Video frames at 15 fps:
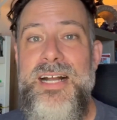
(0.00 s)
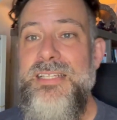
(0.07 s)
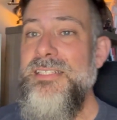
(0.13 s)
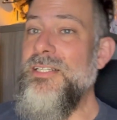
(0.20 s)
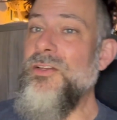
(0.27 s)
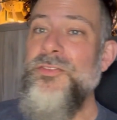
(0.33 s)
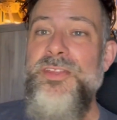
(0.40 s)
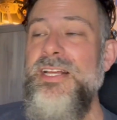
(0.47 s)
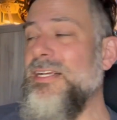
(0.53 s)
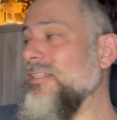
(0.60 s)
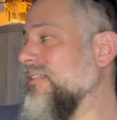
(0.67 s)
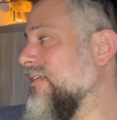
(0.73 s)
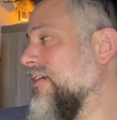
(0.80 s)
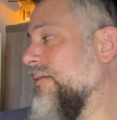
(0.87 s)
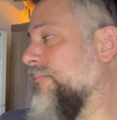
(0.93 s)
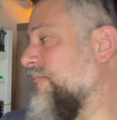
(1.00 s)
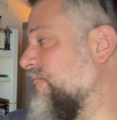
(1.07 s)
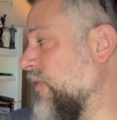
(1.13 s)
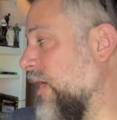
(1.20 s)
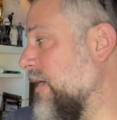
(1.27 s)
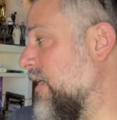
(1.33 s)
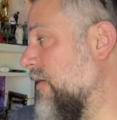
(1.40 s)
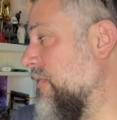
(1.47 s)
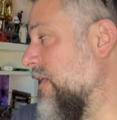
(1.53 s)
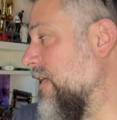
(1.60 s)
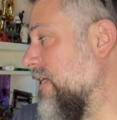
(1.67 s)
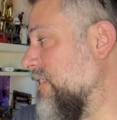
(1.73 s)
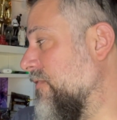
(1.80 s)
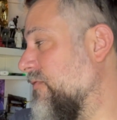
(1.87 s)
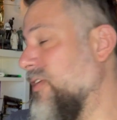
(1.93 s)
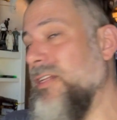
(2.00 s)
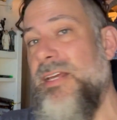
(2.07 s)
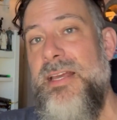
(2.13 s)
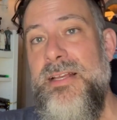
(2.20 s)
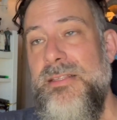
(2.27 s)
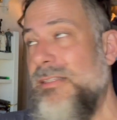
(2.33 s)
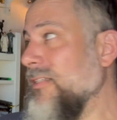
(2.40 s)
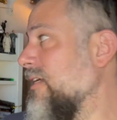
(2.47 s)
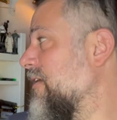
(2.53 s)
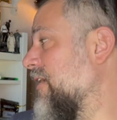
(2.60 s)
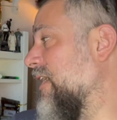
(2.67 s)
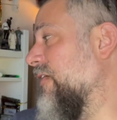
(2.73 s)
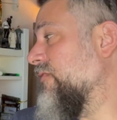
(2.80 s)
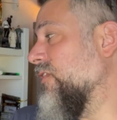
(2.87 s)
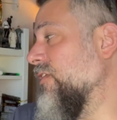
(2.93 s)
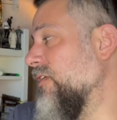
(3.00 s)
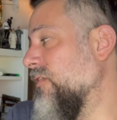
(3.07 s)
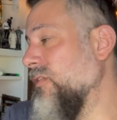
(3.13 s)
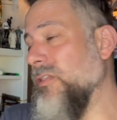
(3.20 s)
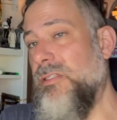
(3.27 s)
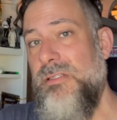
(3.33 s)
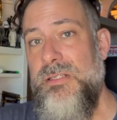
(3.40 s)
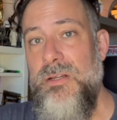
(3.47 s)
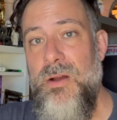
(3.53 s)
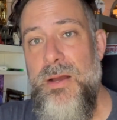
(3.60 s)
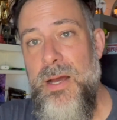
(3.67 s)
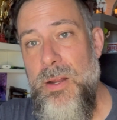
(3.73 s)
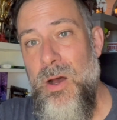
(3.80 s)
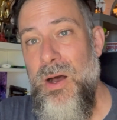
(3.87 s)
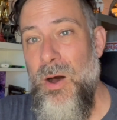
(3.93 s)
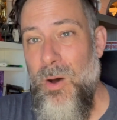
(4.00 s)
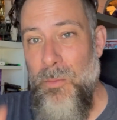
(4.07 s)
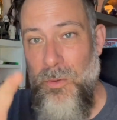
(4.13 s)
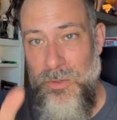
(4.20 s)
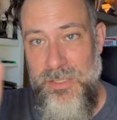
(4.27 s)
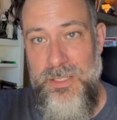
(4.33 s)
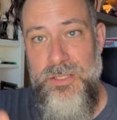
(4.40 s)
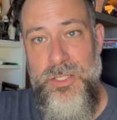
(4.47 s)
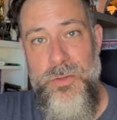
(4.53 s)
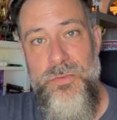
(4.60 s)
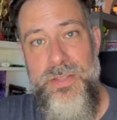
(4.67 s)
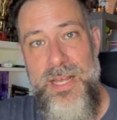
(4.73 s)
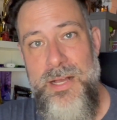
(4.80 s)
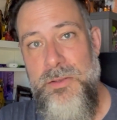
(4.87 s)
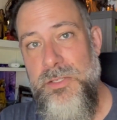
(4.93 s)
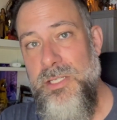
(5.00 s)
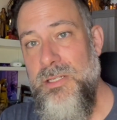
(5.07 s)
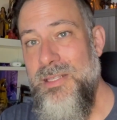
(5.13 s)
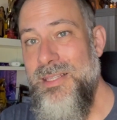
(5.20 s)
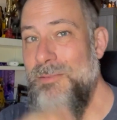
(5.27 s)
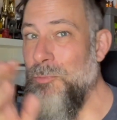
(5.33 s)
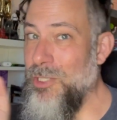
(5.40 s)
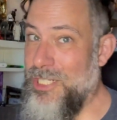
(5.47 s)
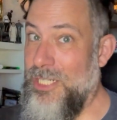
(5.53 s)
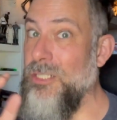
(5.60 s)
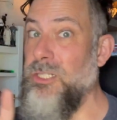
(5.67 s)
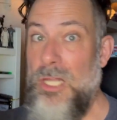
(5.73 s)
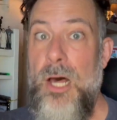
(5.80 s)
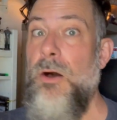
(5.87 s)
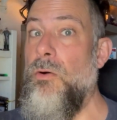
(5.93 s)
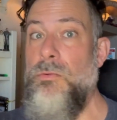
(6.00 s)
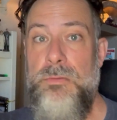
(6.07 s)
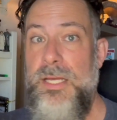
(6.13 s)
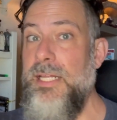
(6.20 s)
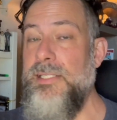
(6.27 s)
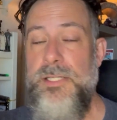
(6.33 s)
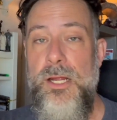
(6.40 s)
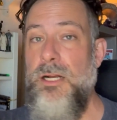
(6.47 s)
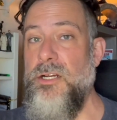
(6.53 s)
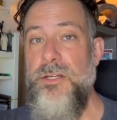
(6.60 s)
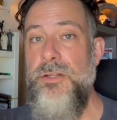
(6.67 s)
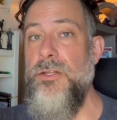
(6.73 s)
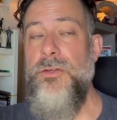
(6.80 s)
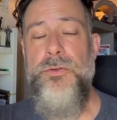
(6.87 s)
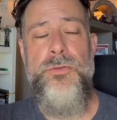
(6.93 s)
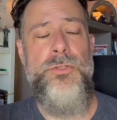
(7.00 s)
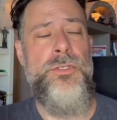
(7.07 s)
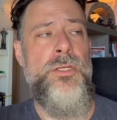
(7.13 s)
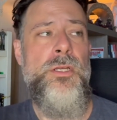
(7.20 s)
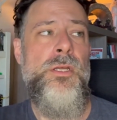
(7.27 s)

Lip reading: I still think it's going to fund. As of today, it's Sunday afternoon. It's almost at 2,000, which is low. That's not good news.